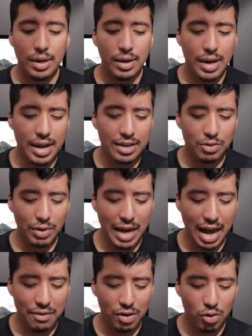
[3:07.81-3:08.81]
Next, we
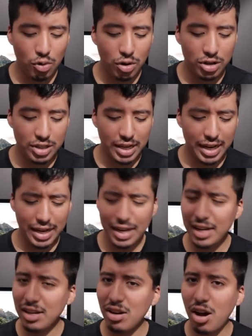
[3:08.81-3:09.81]
have, of course,
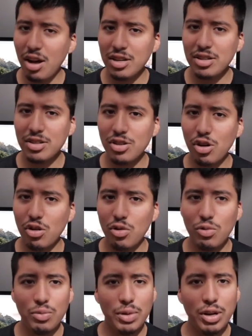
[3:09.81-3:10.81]
a not
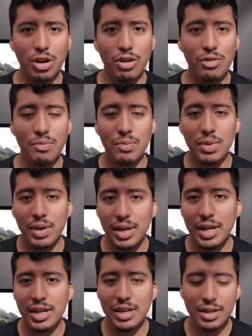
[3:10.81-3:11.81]
so, you know,
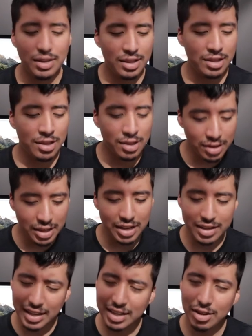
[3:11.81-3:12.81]
uh,
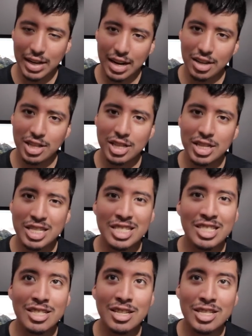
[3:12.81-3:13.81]
Disney's gonna sh
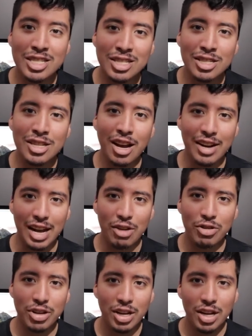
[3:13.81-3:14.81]
shut
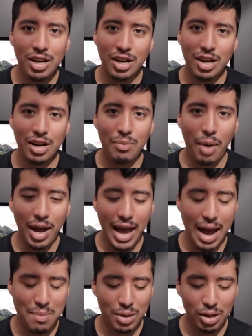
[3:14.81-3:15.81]
out uh, by
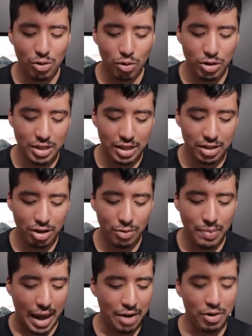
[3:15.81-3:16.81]
Apple, of course, is their
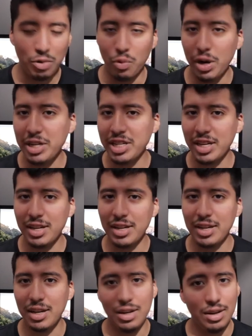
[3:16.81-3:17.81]
battery widget.
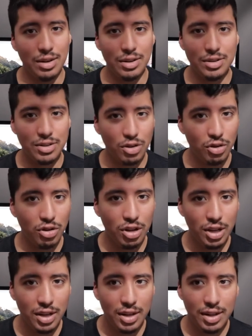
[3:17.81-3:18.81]
Uh, so,
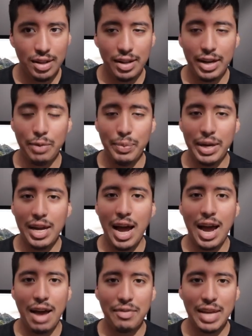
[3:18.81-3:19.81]
like me, I
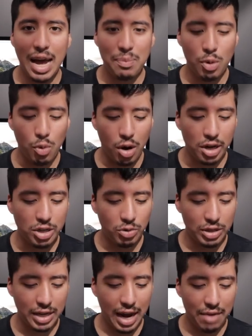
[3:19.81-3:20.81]
have the Apple Watch,
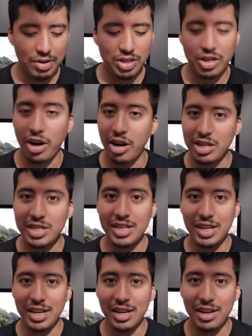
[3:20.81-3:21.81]
which I haven't
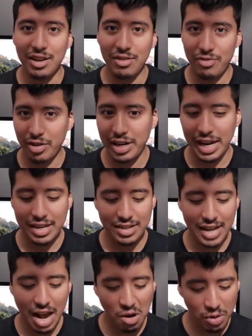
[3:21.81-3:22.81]
charged uh, for days
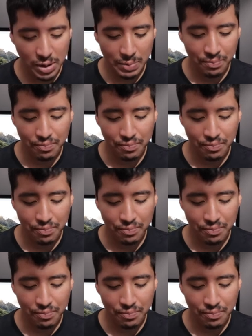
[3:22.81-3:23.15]
now.